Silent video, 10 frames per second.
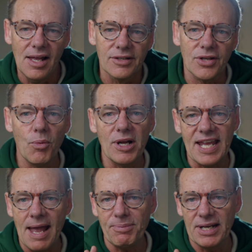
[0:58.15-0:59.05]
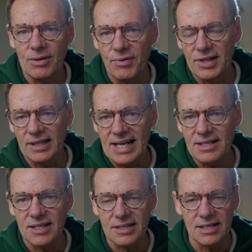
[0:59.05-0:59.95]
So what's happening with the
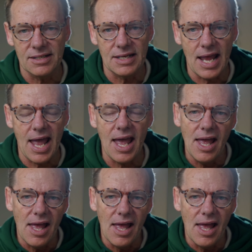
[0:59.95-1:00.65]
lenses is they're